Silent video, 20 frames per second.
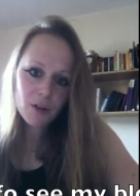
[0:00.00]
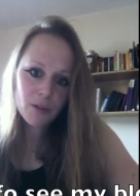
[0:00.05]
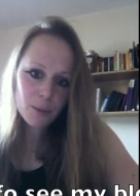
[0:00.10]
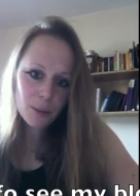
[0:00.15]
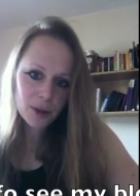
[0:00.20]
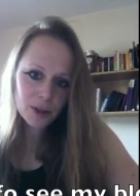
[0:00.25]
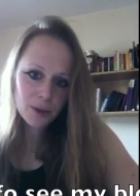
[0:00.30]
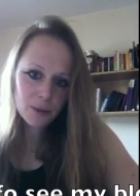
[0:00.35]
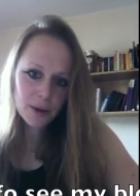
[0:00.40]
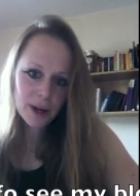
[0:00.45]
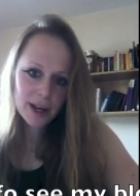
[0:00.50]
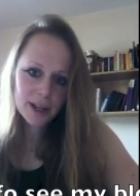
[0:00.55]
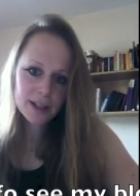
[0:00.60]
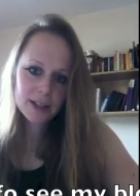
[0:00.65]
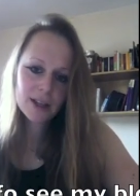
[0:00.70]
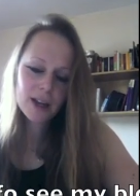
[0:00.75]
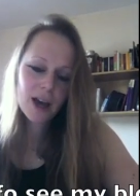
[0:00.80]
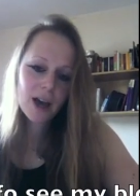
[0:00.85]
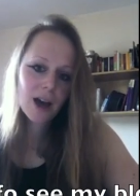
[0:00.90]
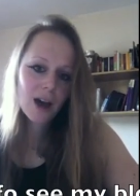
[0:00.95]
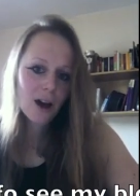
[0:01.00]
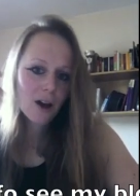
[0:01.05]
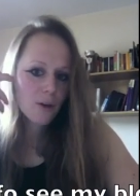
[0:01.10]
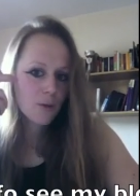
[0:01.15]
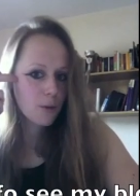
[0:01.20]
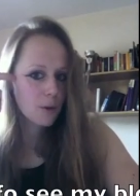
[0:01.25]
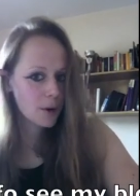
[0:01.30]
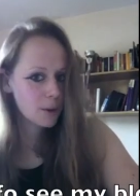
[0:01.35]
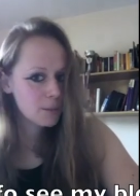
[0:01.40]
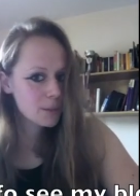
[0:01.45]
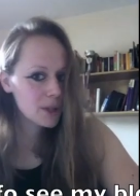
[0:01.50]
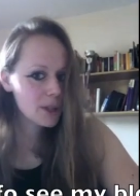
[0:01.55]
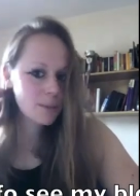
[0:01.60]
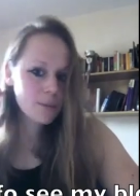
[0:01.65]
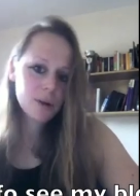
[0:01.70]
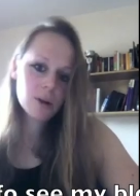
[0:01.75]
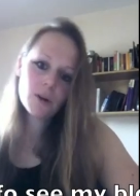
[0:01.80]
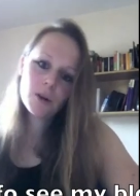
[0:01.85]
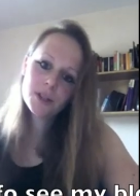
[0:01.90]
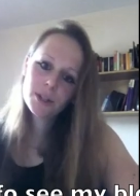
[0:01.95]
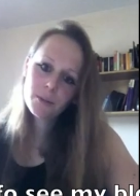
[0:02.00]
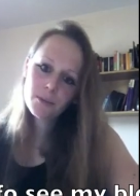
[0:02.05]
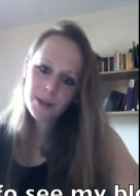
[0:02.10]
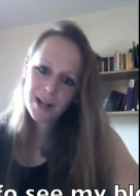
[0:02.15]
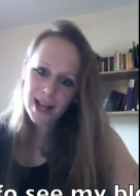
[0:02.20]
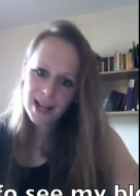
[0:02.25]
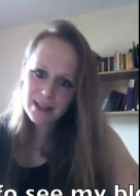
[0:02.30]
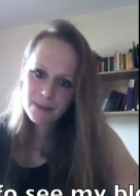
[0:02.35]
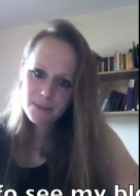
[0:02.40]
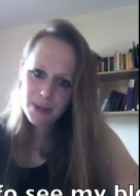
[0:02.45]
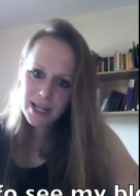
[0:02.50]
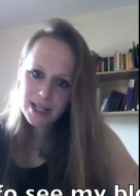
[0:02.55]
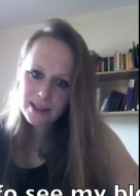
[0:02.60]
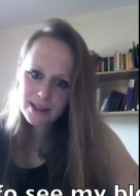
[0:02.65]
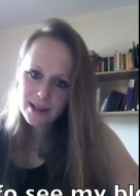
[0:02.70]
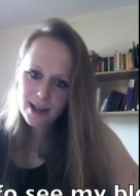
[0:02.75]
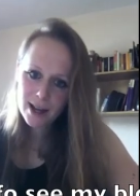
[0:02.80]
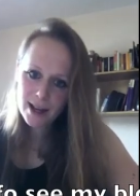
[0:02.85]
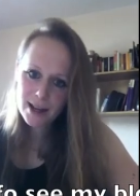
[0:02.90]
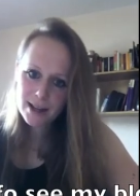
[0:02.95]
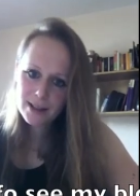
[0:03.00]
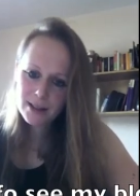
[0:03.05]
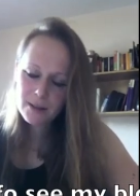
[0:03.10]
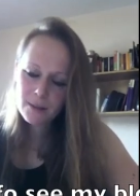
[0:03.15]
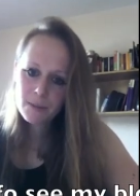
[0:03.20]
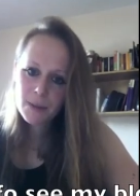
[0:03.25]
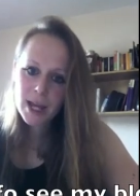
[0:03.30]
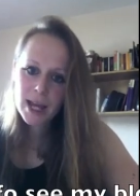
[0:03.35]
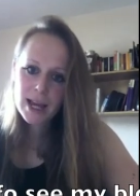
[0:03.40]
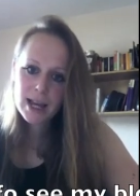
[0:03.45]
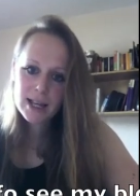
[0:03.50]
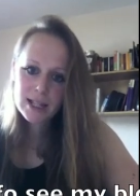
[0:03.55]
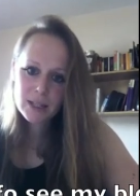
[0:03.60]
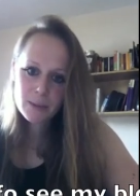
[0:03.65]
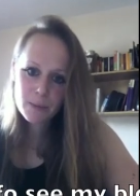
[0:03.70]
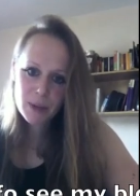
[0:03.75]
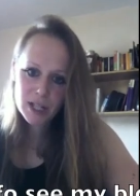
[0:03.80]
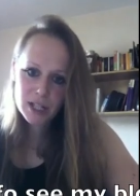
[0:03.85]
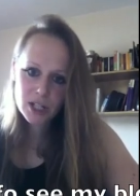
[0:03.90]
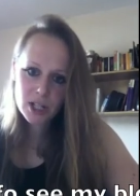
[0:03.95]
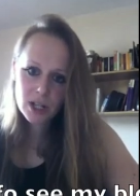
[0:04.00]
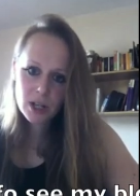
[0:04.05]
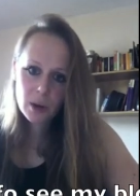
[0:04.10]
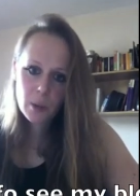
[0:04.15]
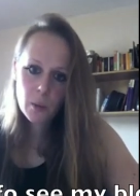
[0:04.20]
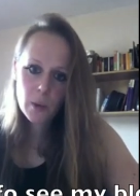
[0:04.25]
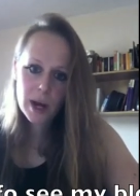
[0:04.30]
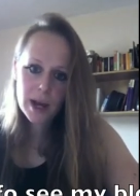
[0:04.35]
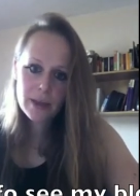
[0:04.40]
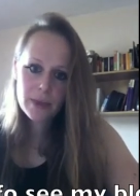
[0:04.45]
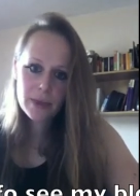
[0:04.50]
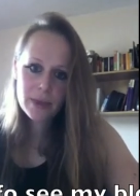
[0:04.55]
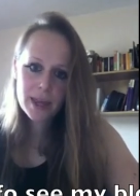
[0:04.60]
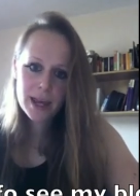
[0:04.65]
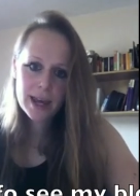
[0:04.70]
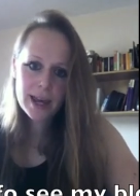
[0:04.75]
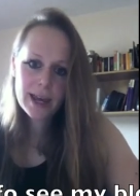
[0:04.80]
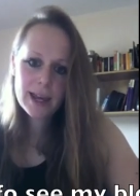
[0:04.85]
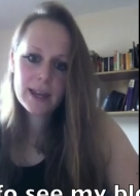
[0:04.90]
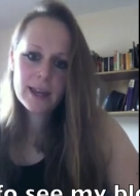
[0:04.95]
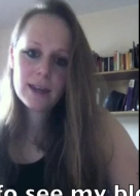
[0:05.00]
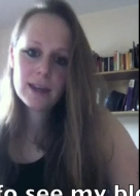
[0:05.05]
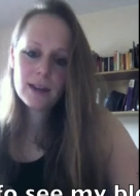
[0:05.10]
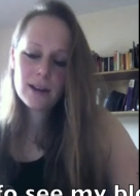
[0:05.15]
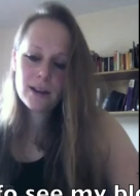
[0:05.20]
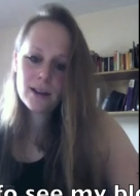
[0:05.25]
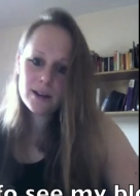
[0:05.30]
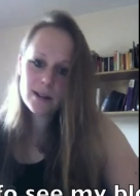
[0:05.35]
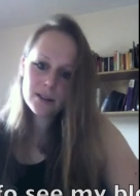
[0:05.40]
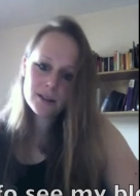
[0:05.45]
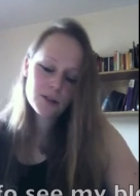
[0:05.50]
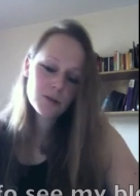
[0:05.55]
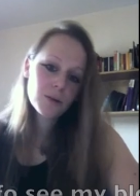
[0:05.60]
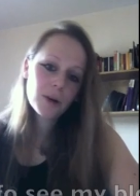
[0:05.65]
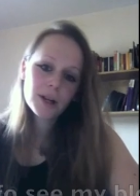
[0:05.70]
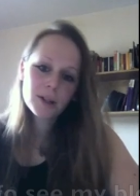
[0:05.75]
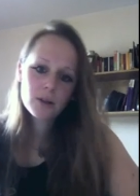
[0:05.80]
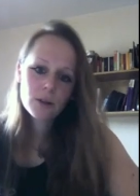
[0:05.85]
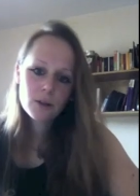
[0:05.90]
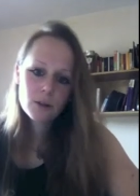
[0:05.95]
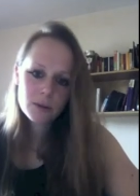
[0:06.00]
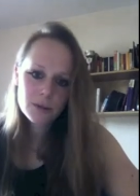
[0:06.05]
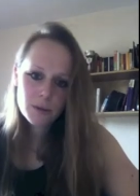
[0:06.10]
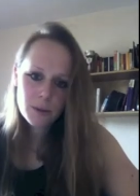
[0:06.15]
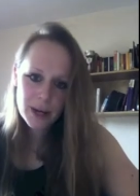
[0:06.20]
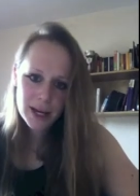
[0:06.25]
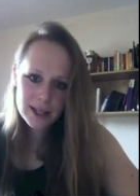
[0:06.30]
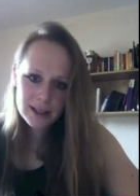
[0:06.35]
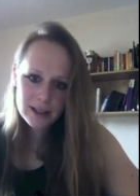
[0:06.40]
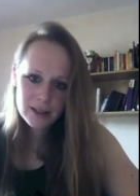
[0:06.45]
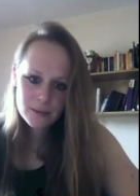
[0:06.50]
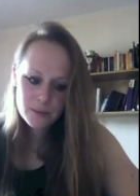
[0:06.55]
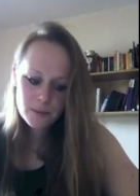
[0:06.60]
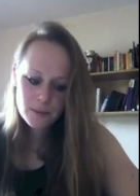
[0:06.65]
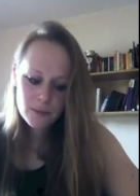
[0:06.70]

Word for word: of body weight for people on a plant based diet, especially when they uh, try to lose weight.